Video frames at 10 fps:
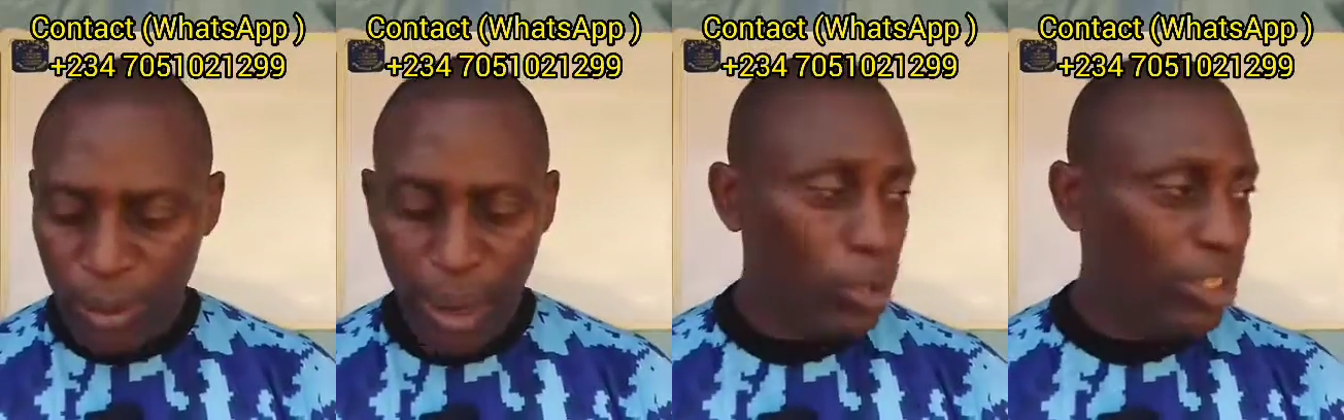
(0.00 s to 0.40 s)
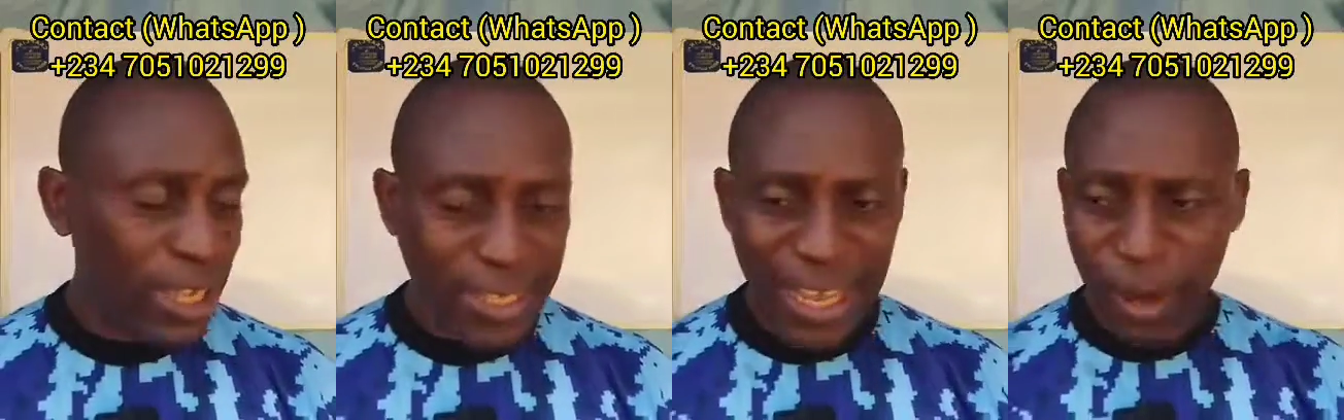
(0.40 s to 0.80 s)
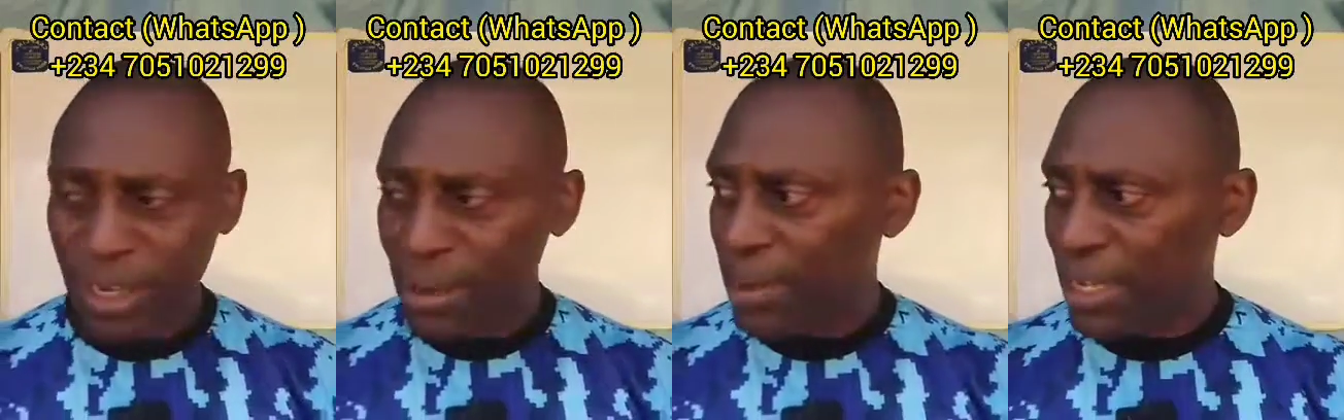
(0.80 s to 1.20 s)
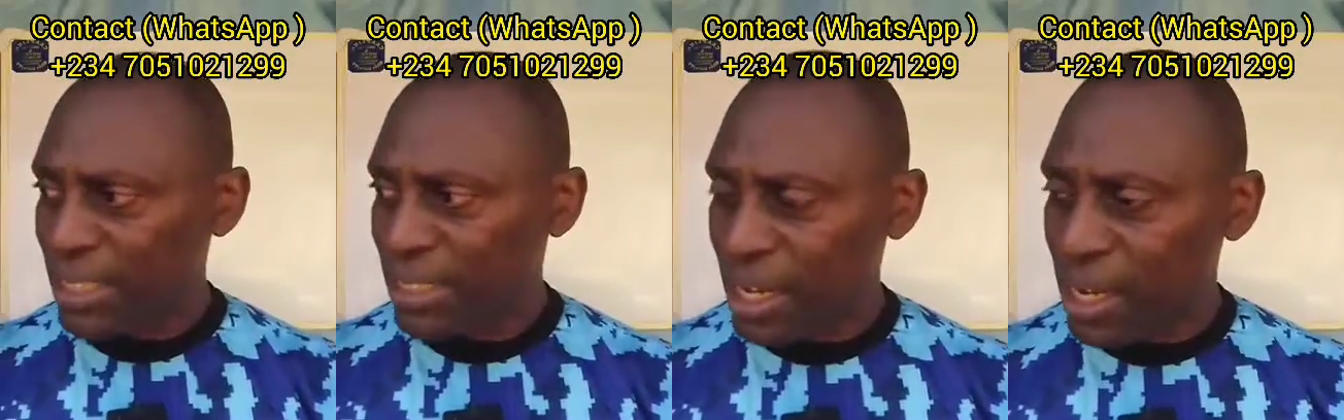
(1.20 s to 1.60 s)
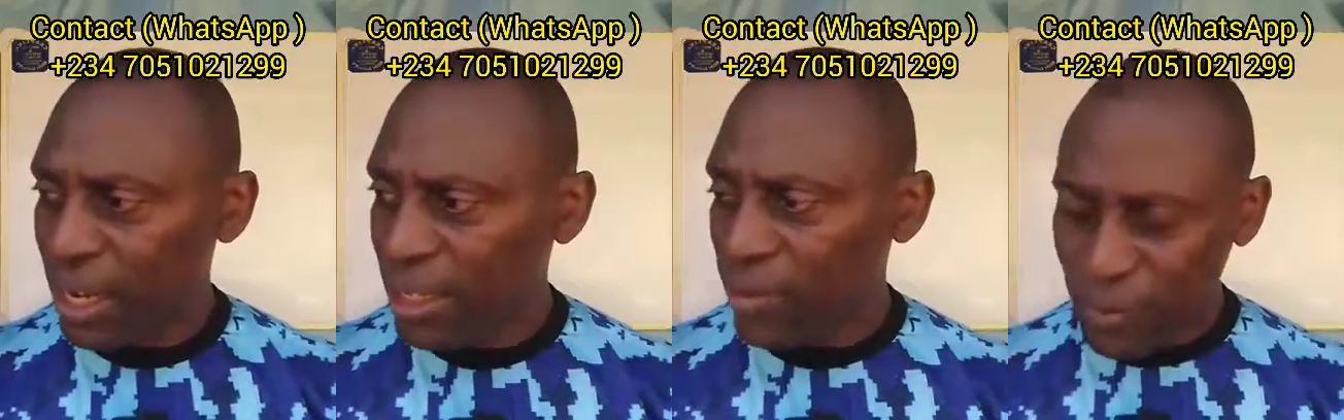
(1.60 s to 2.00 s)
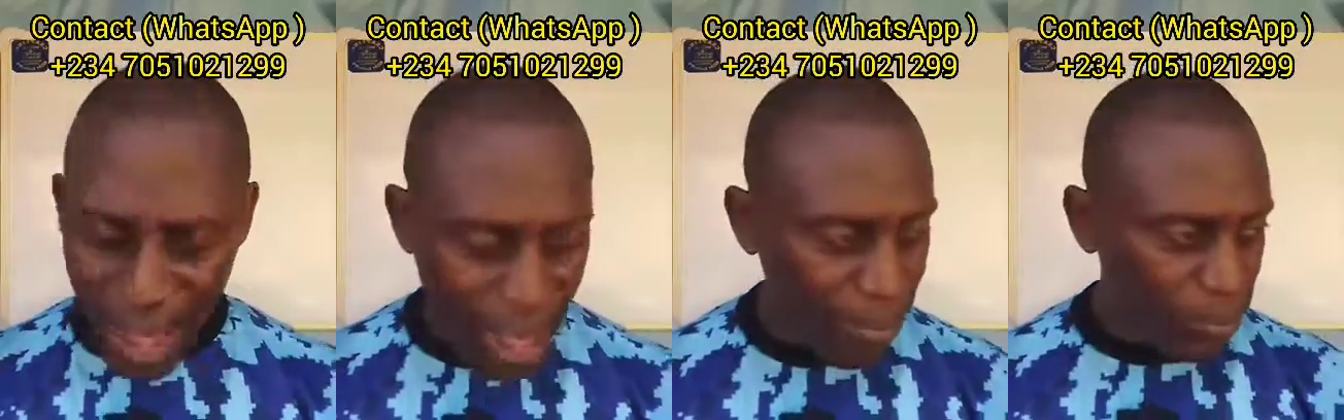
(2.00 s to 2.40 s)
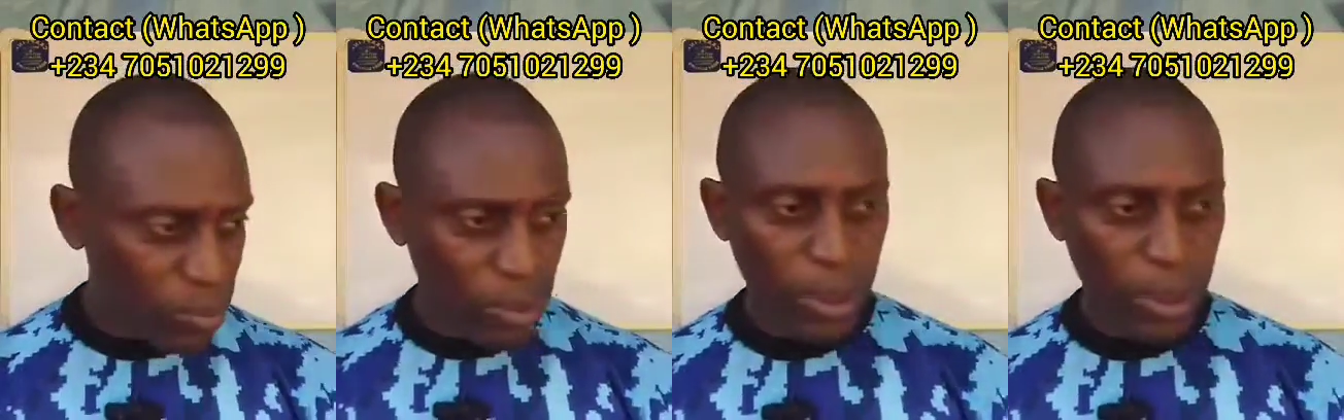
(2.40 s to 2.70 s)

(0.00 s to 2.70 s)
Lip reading: There was a day I think they cleaned farm.